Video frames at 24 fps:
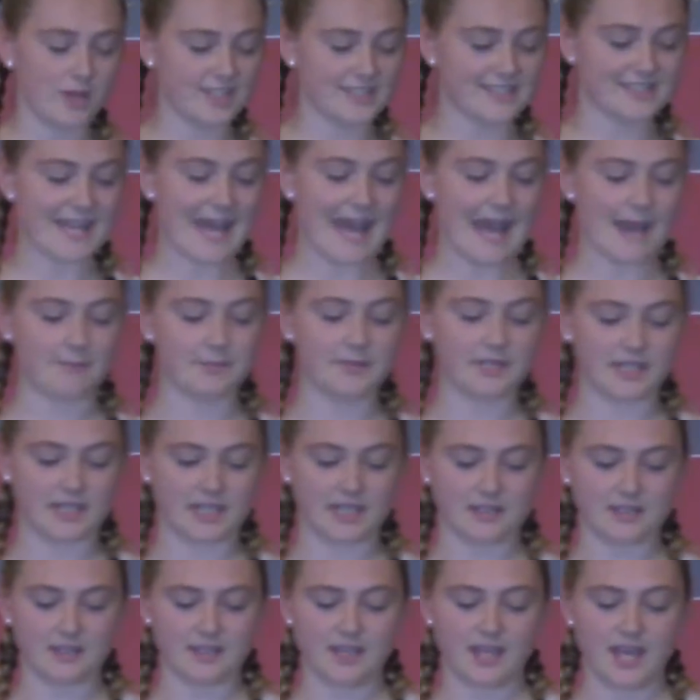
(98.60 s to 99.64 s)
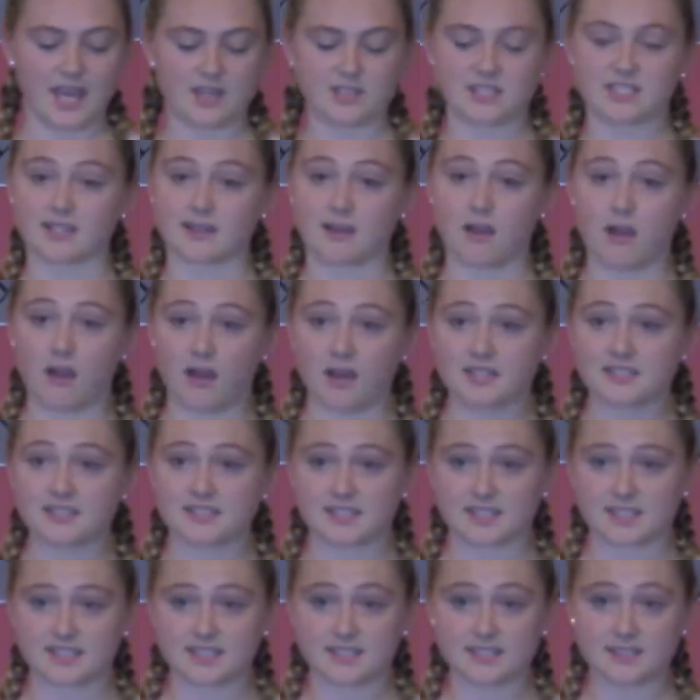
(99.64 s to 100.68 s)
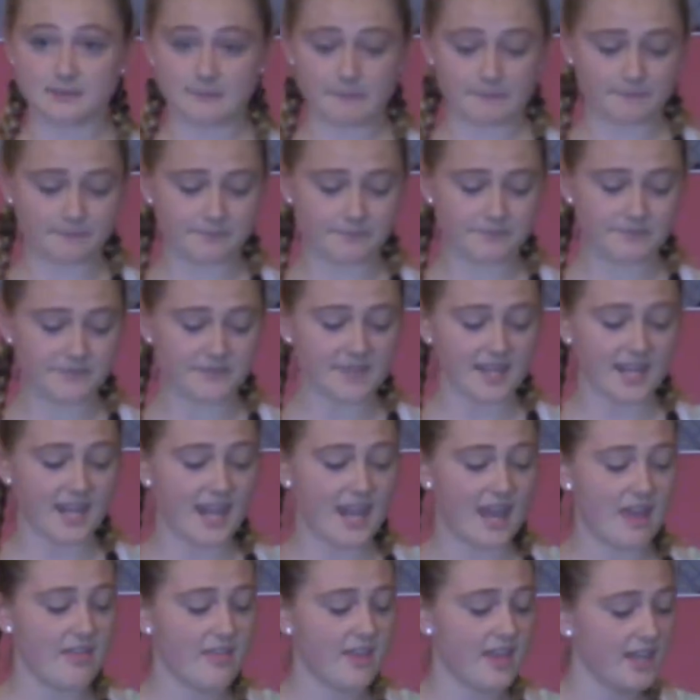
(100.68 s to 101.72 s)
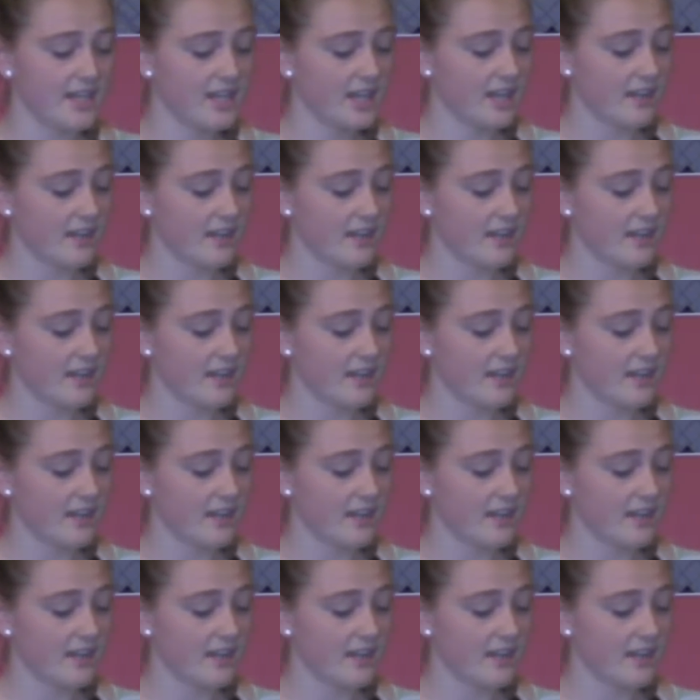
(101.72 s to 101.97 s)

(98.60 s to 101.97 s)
is happening to cause this. And then